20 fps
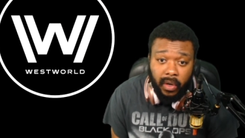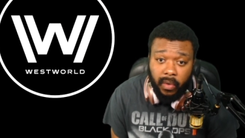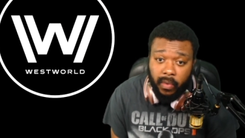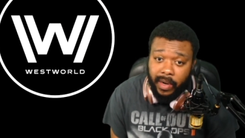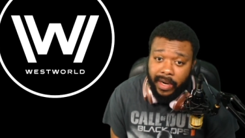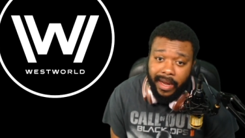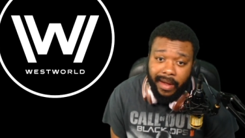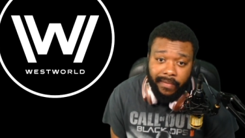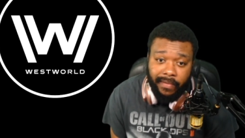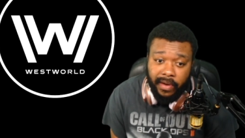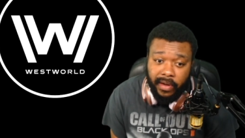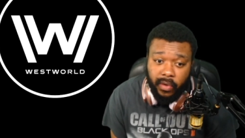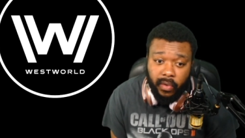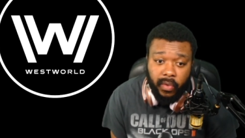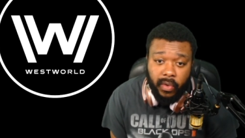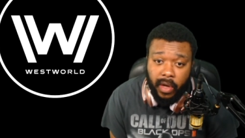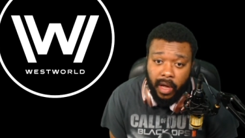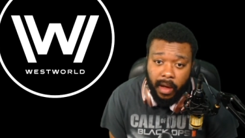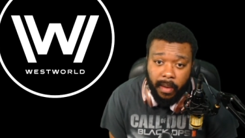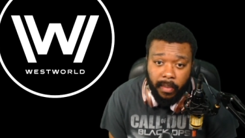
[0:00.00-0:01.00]
or whatever, and
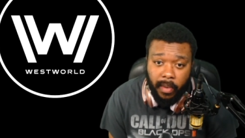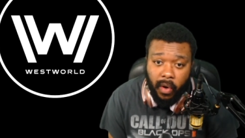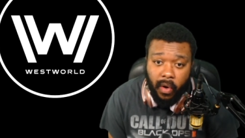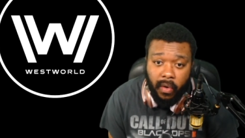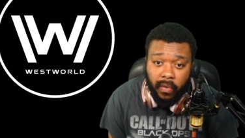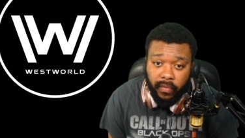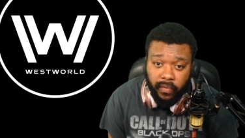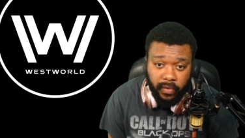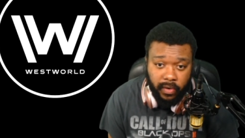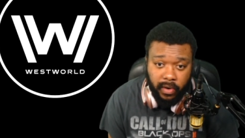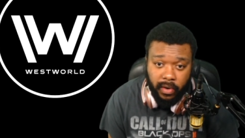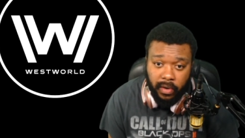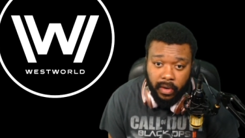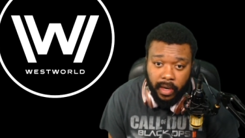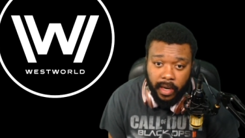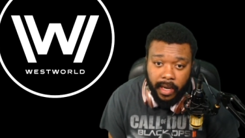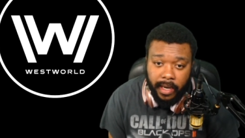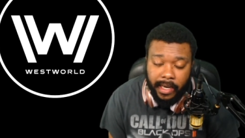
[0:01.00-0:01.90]
you come over,